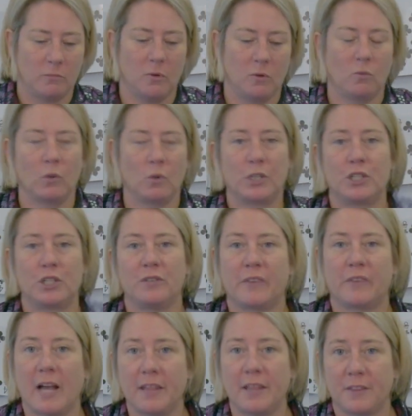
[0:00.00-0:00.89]
once
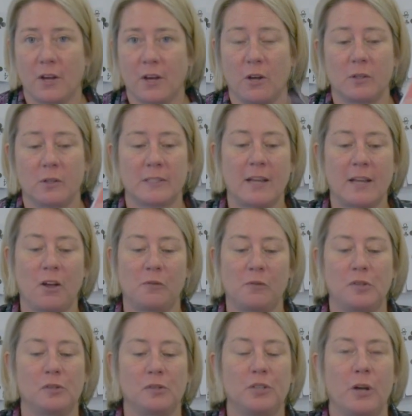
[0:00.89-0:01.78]
you've got those, now
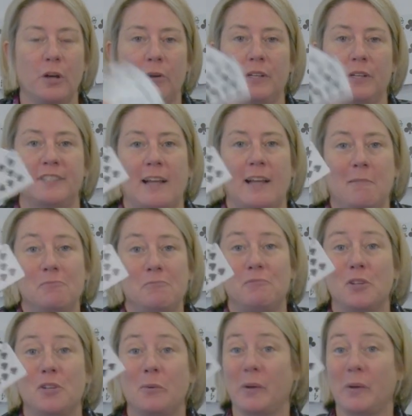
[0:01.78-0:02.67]
if you'll notice, I'm
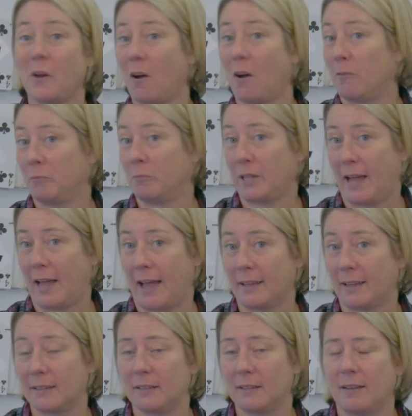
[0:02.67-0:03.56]
doing all
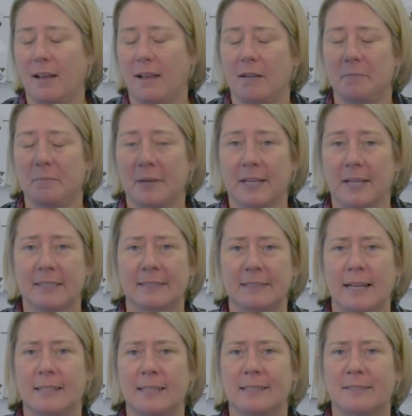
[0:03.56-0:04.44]
black because
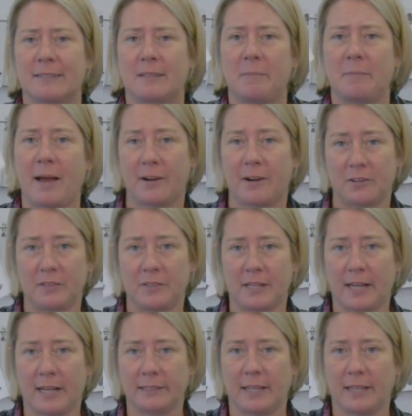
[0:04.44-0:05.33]
that's the pattern that
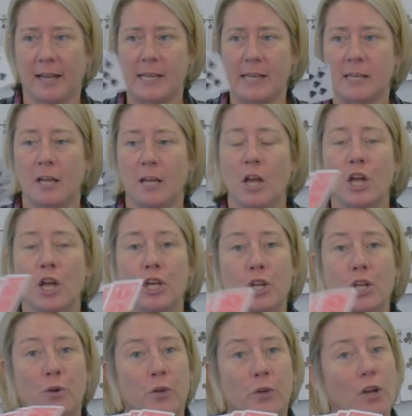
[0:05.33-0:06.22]
I'd like.
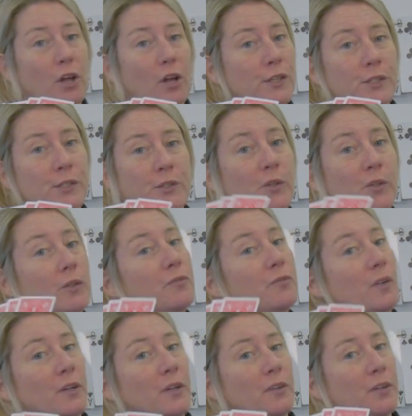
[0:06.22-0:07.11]
You could also do the
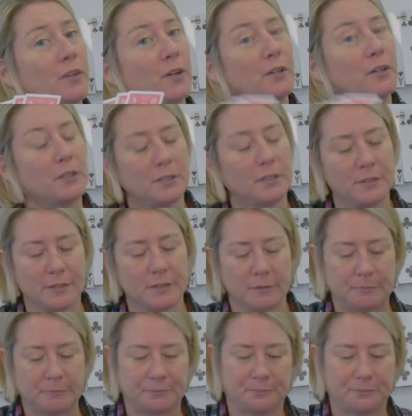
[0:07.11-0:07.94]
front of the cards,